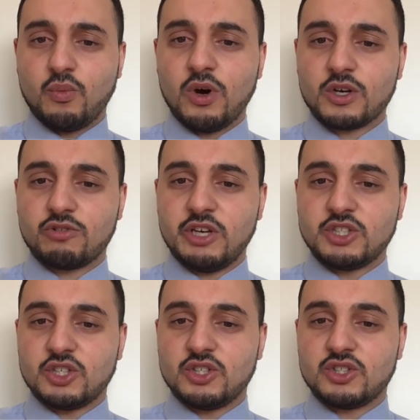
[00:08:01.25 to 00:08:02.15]
What
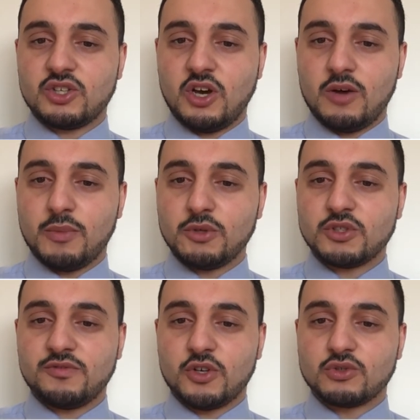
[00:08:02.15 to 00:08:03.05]
creatures are most
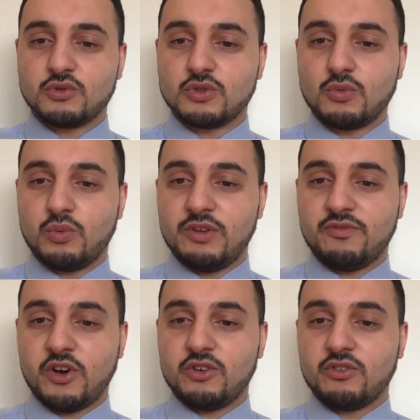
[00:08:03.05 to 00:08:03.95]
fossils we
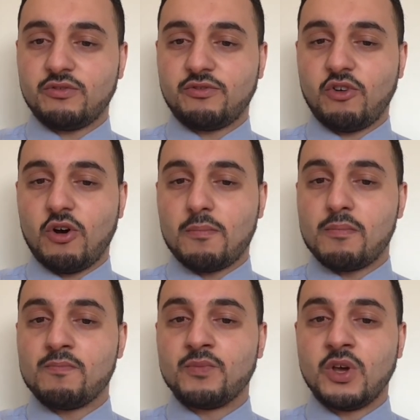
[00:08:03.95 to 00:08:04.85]
find from?
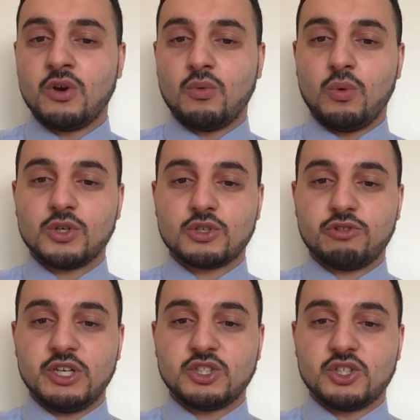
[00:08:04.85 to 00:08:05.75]
What
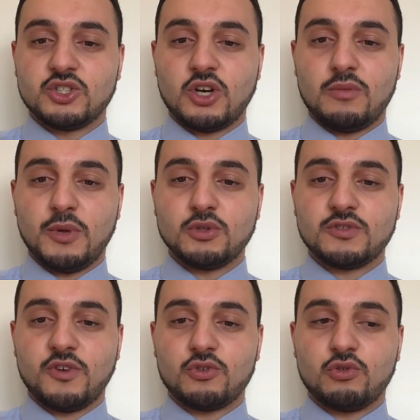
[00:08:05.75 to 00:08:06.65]
creatures are most
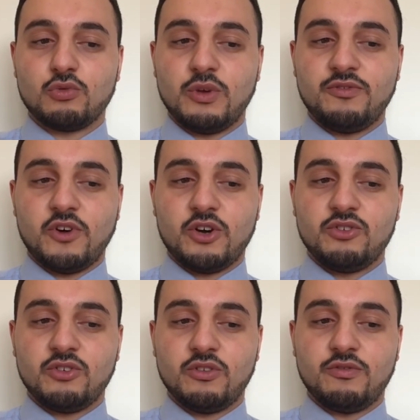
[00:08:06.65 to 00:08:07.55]
fossils we
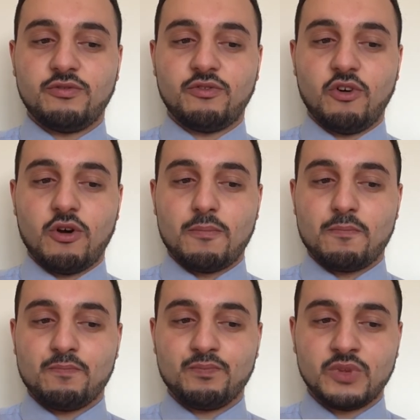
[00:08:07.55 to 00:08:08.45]
find from?
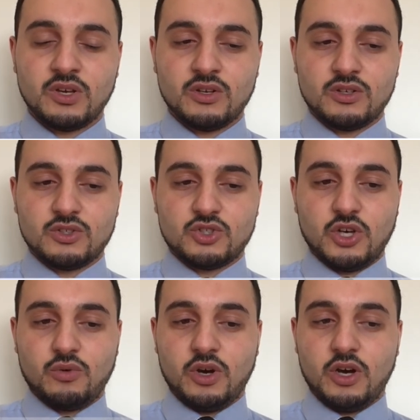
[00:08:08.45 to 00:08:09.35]

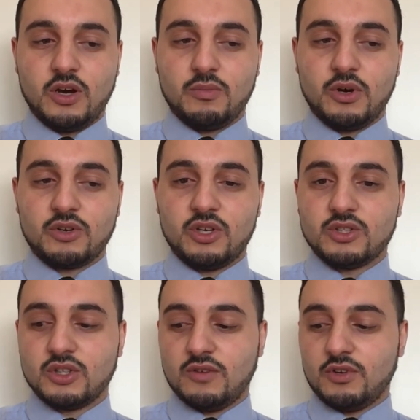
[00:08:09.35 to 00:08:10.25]
So I need
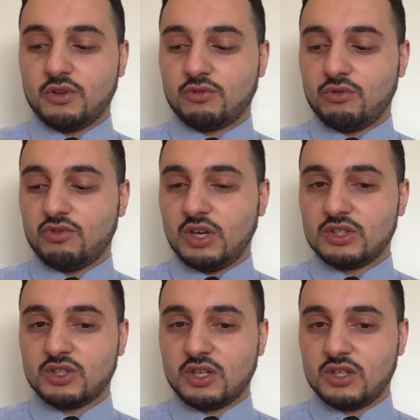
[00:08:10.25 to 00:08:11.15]
to have a look through the
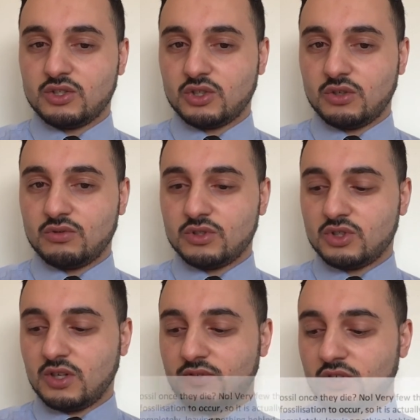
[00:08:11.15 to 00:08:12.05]
text again, so
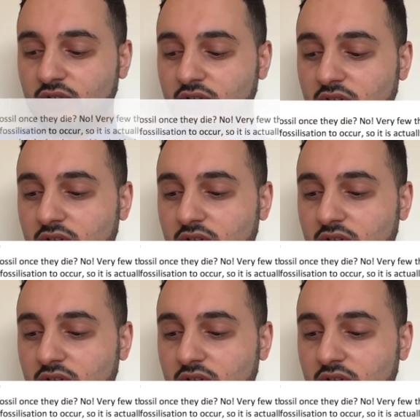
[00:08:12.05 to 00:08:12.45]
just have a look.